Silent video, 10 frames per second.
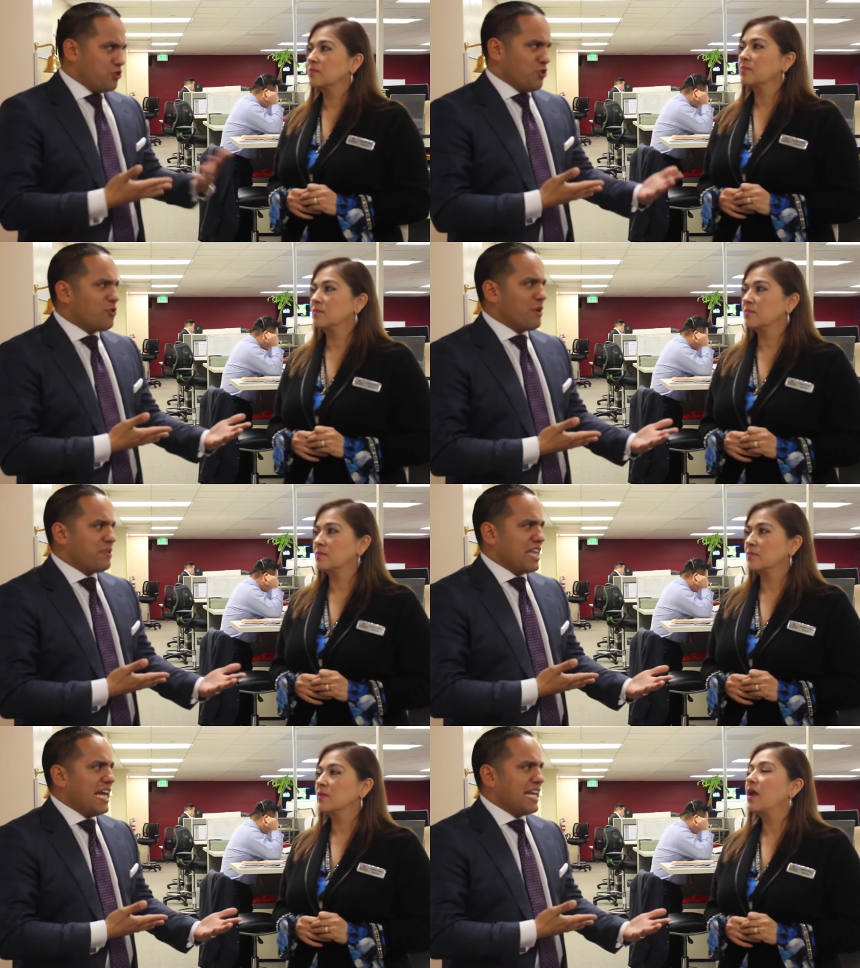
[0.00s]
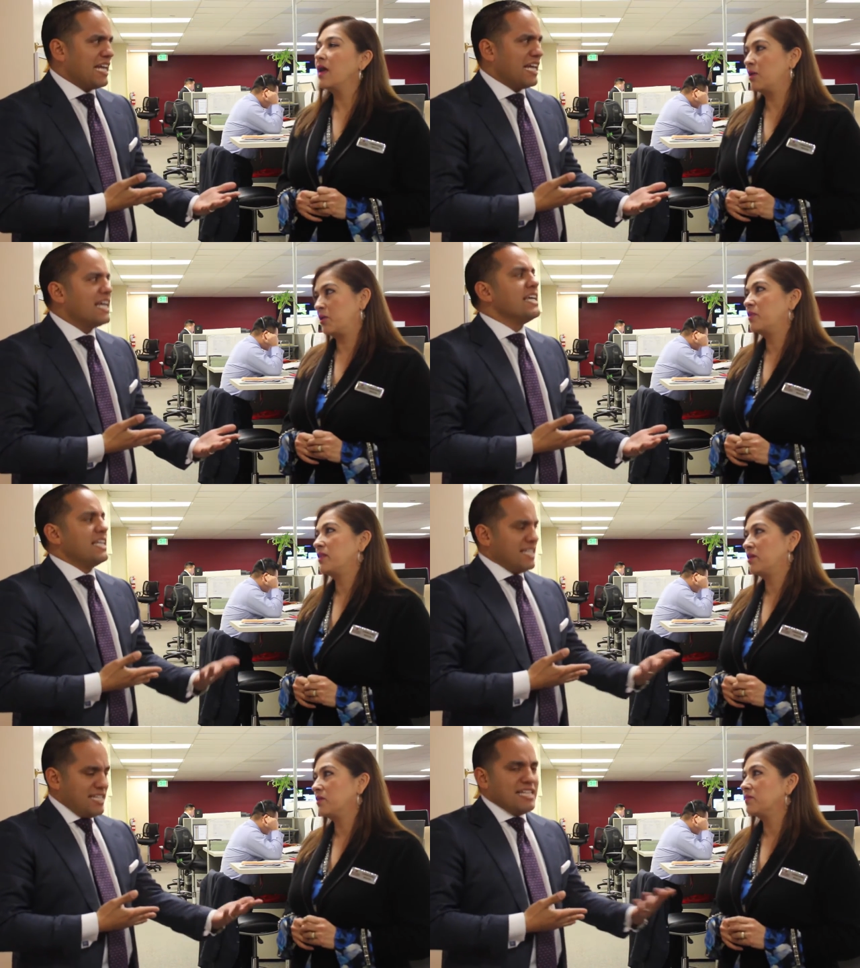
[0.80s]
Speaker 1: Would you agree with that?
Speaker 2: I agree with
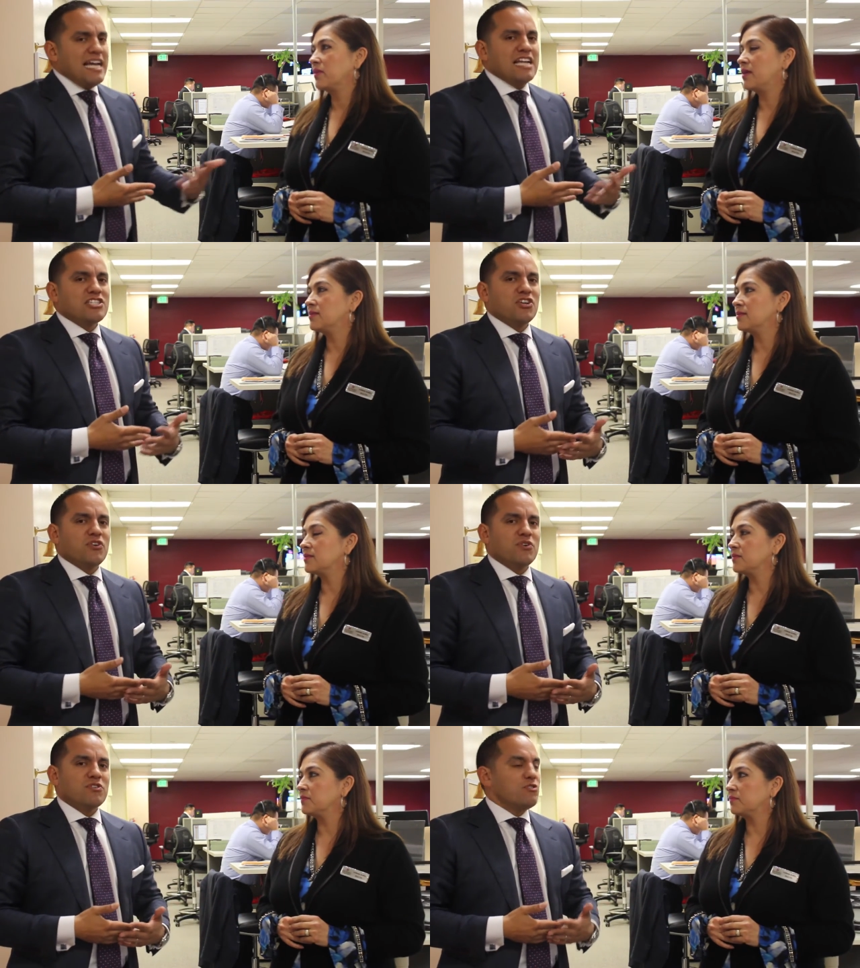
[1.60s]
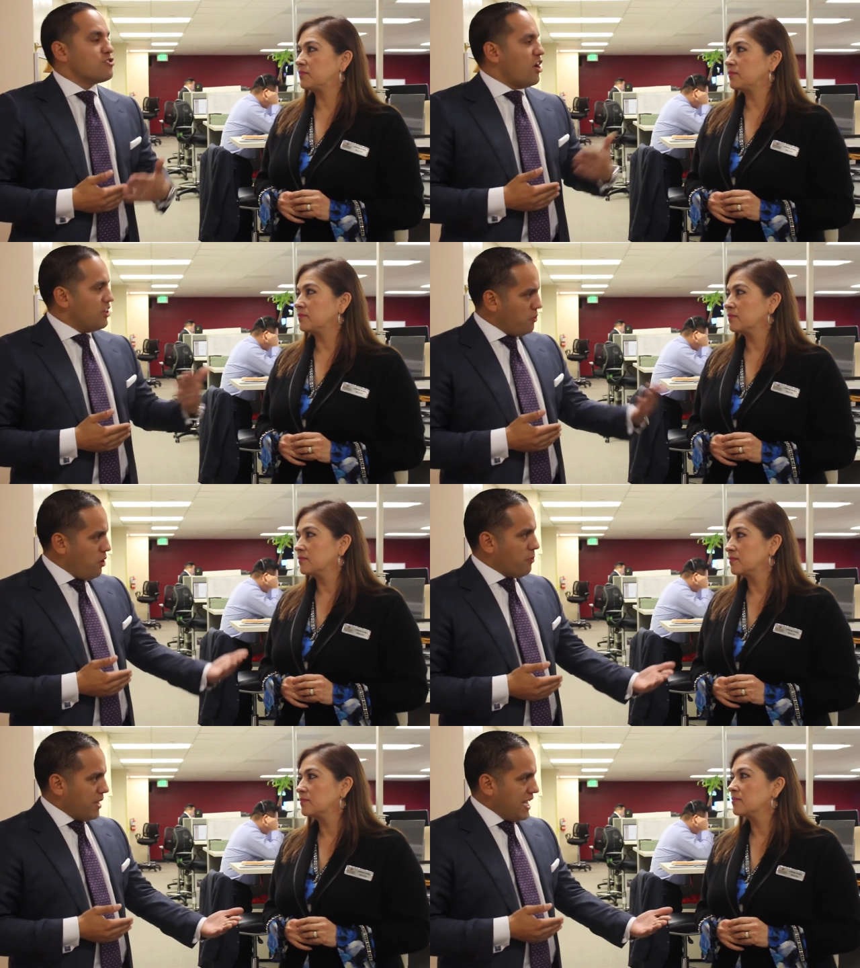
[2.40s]
you.
Speaker 1: And so you started the
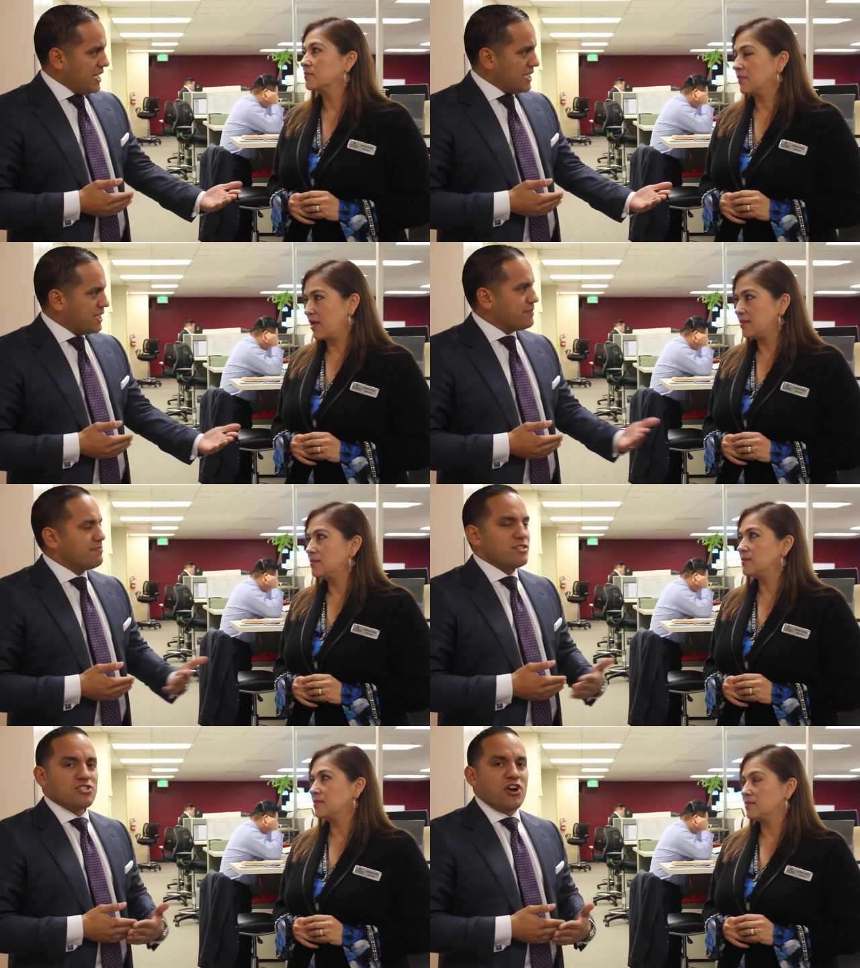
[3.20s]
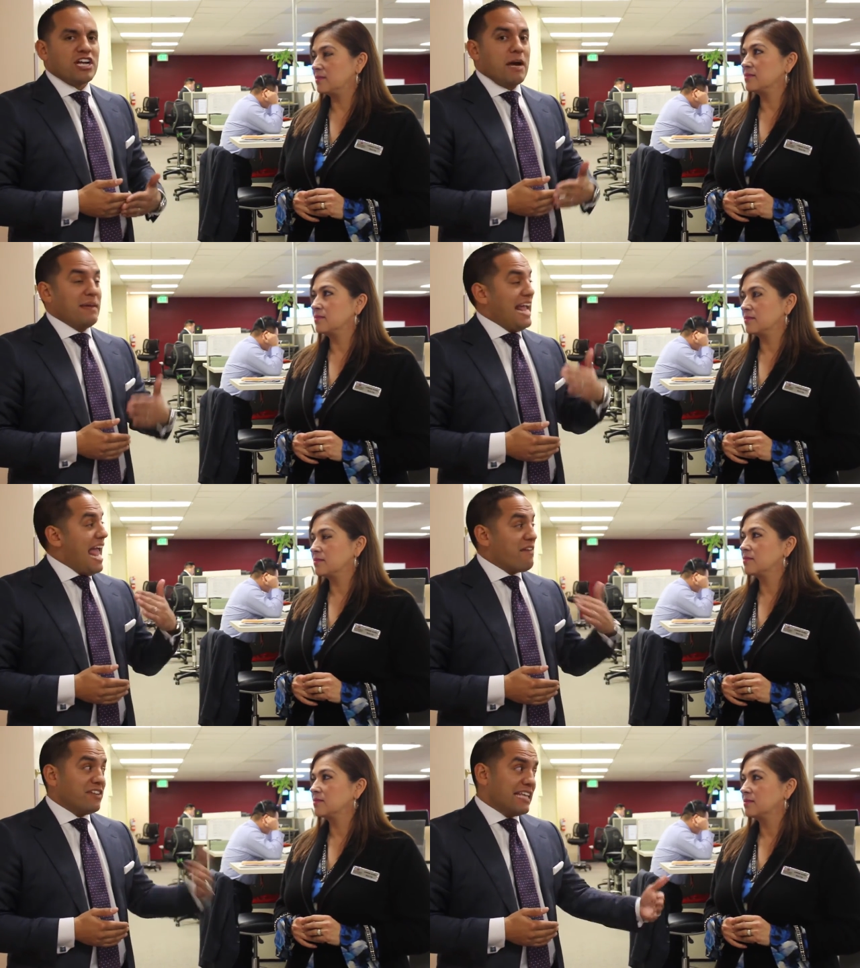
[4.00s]
role play. Yes. Started coming
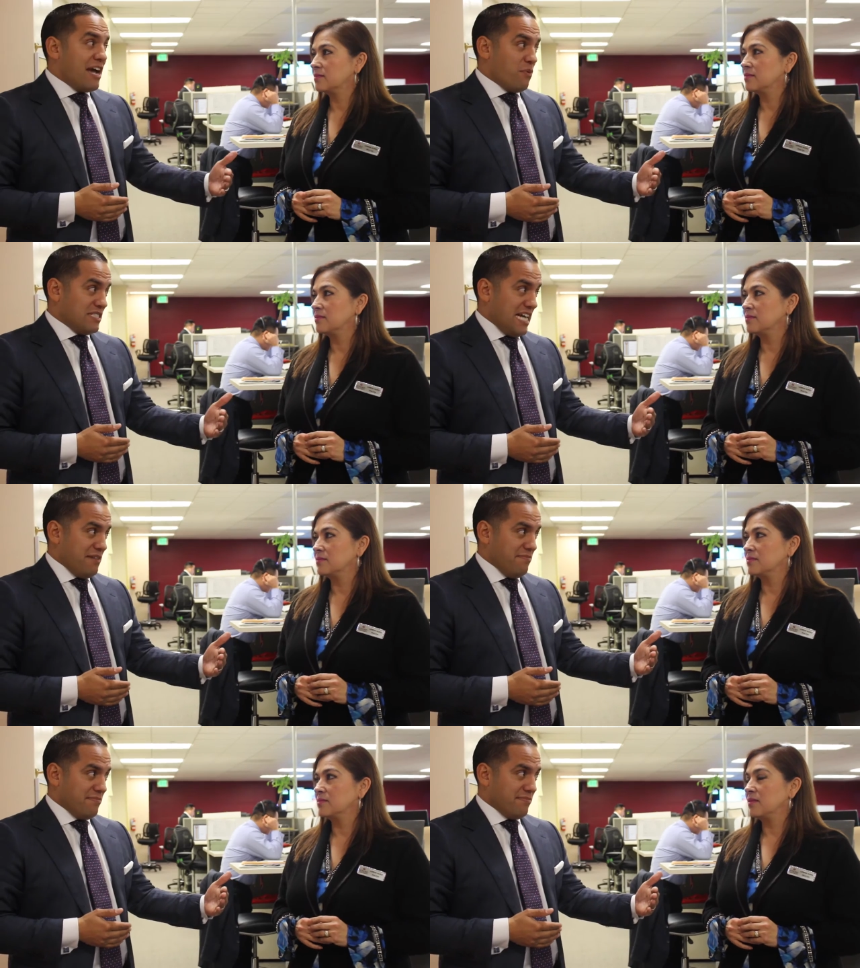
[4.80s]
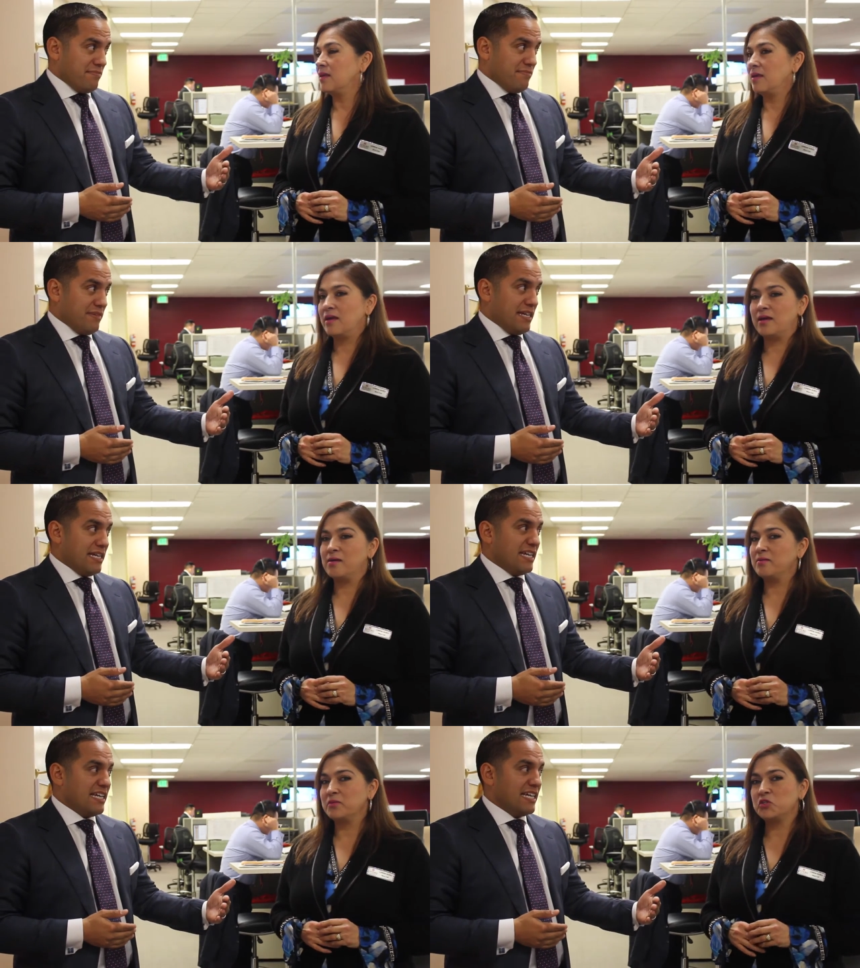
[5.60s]
every day at what time?
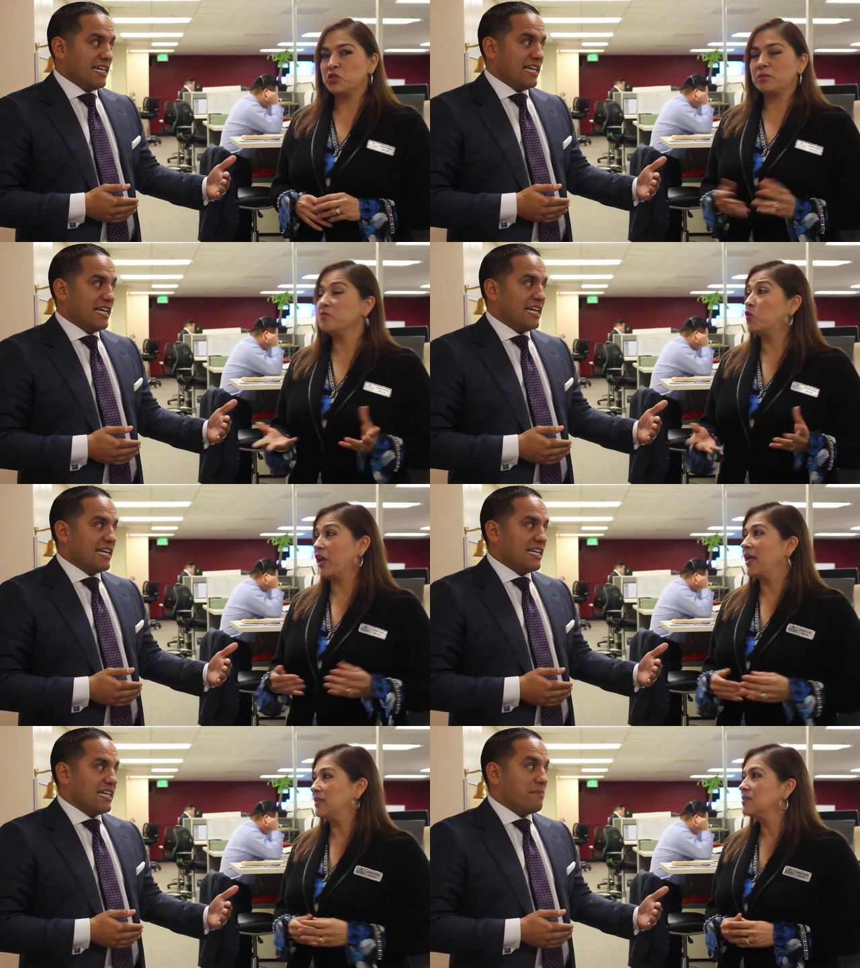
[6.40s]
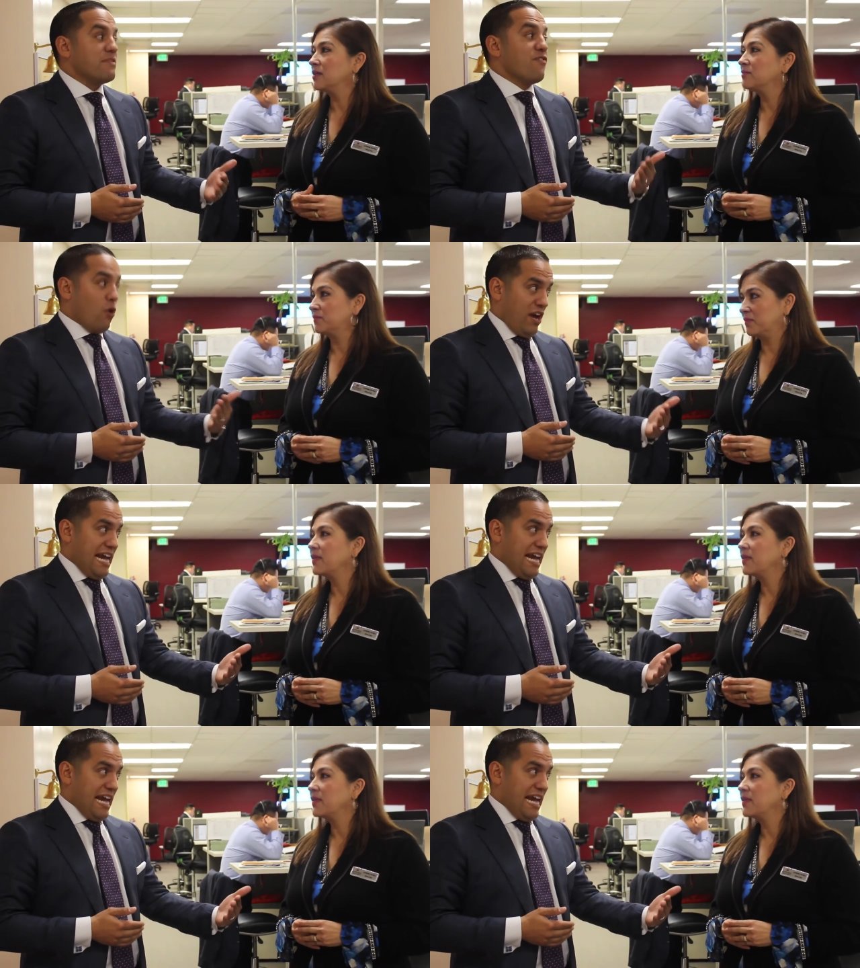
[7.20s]
Speaker 2: Uh, usually before eight. Before